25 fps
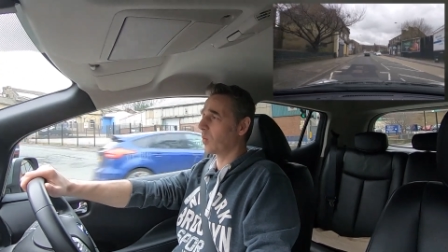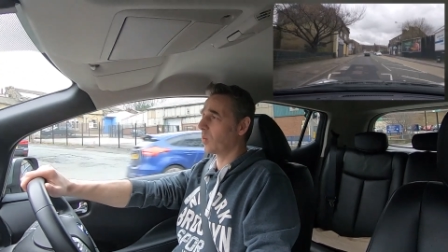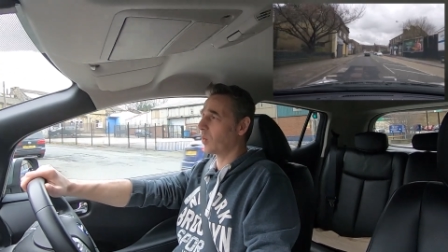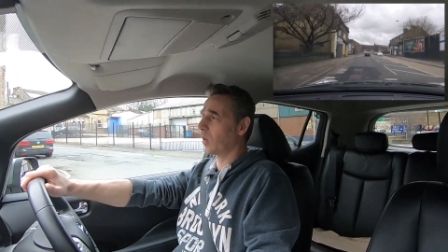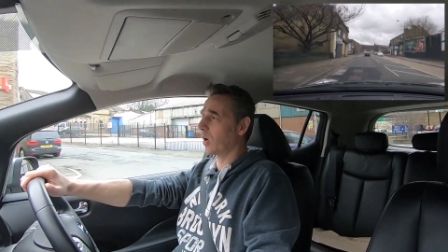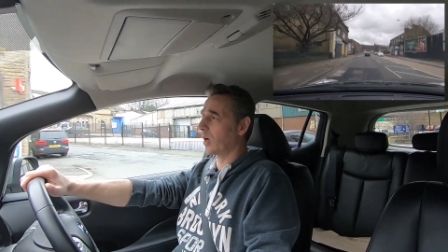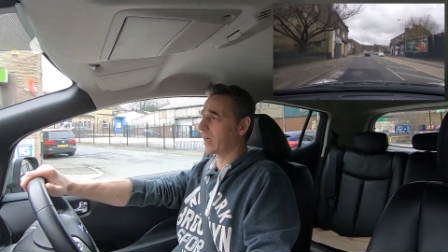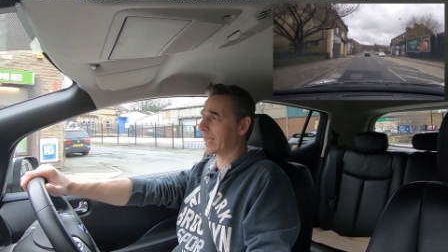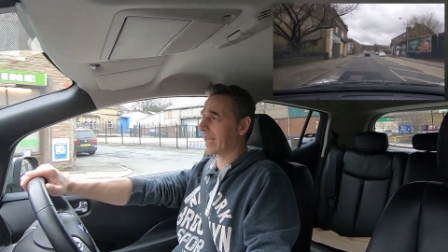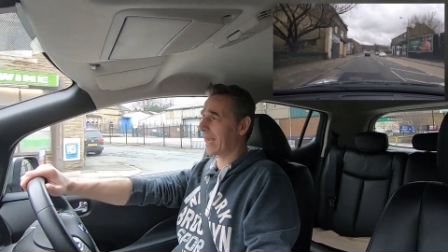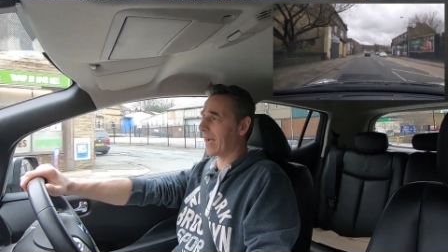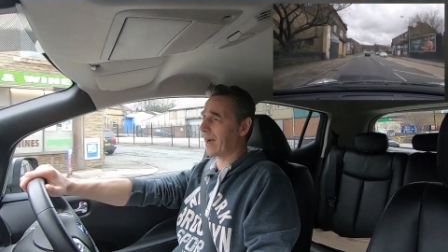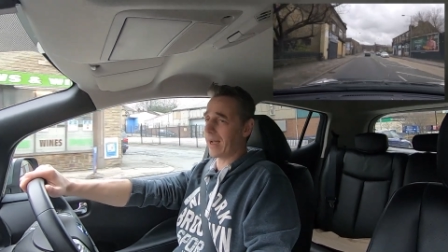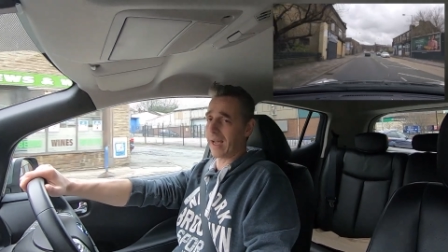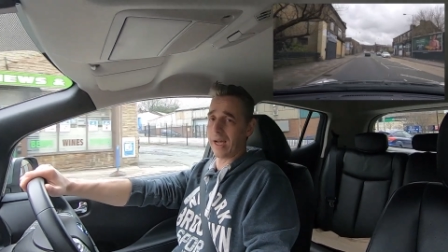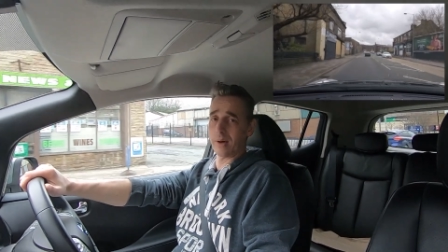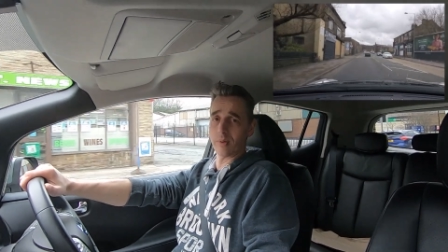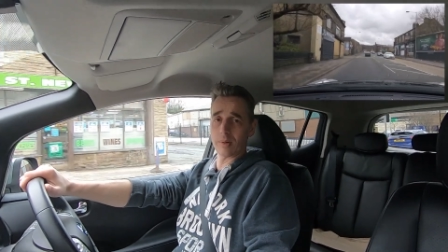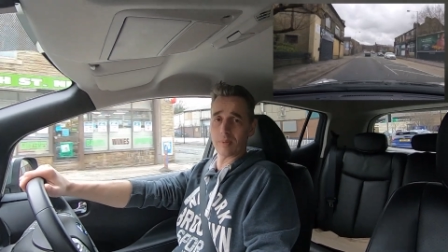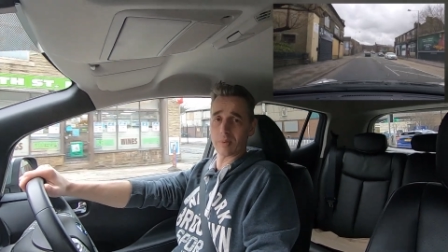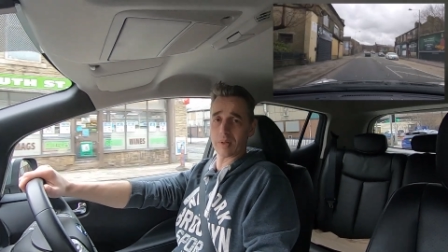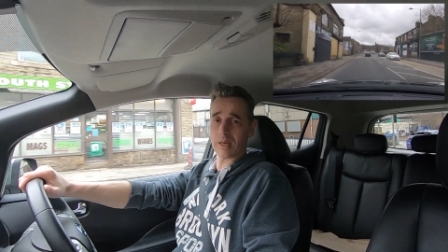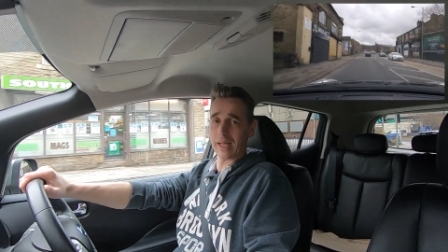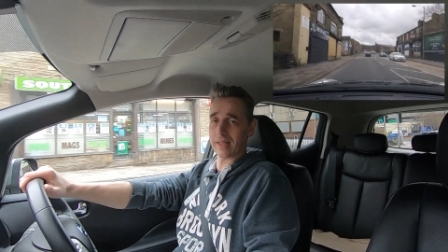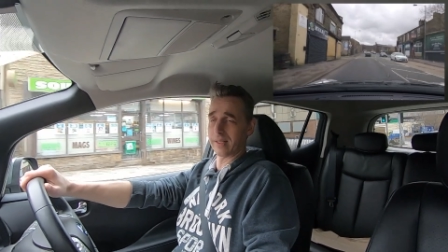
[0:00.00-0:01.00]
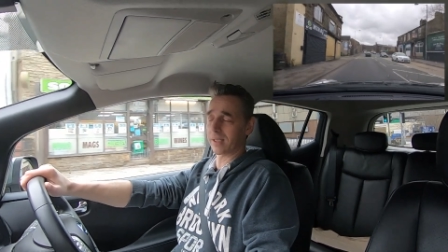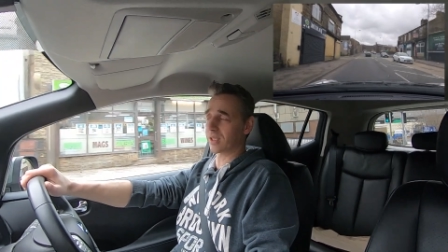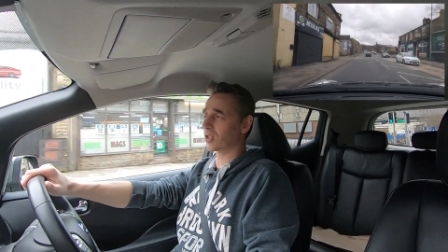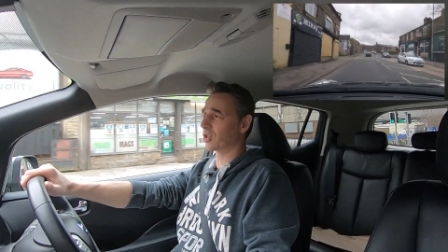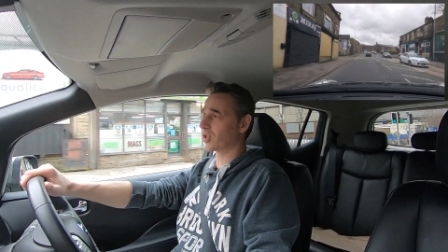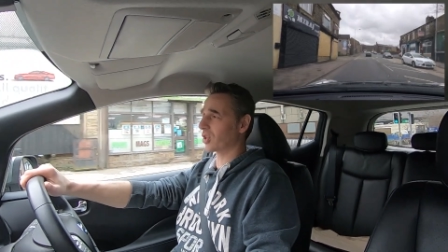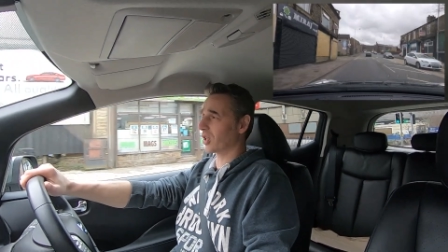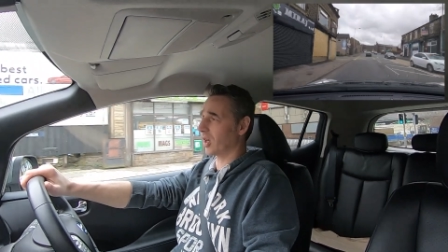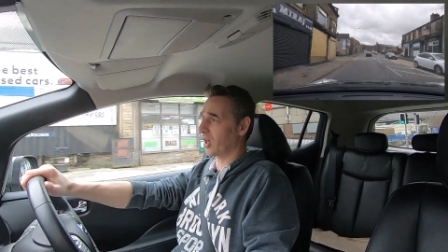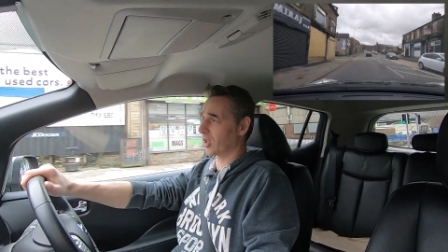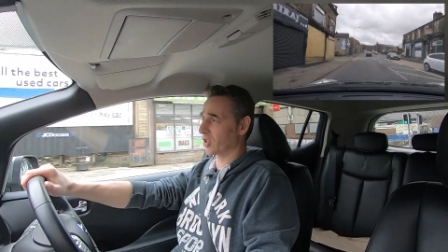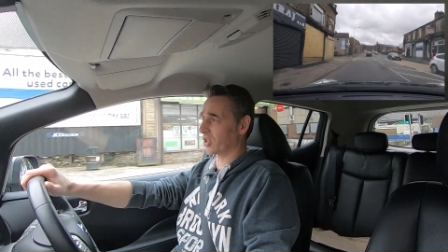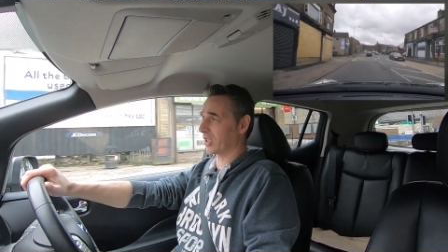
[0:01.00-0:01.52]
work out how we play this
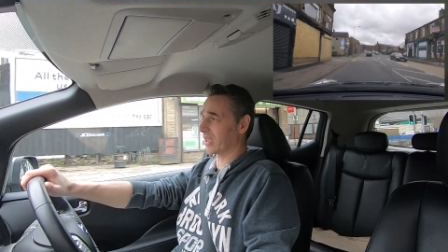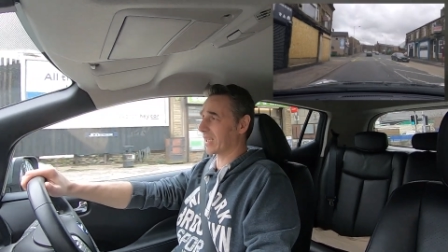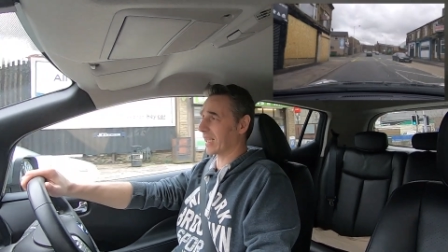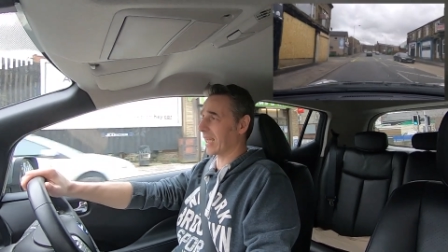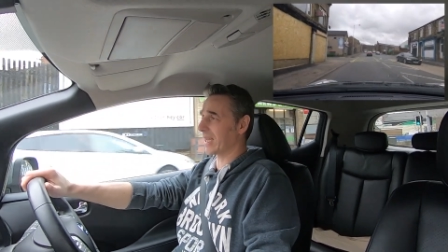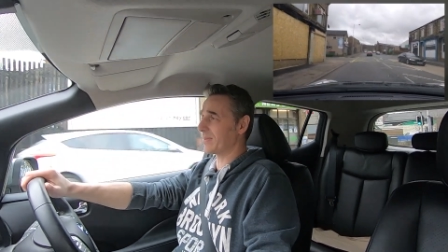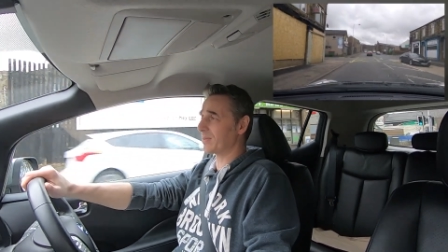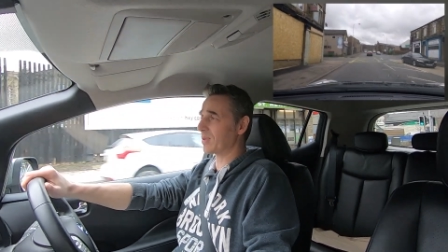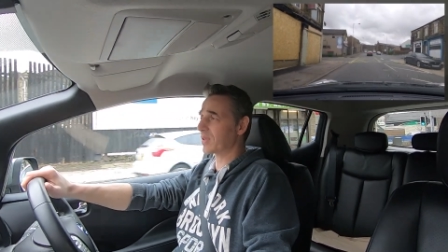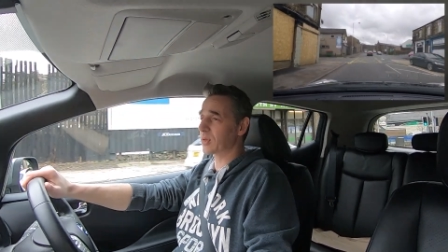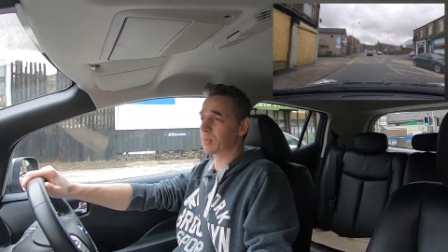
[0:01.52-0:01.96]
charging game.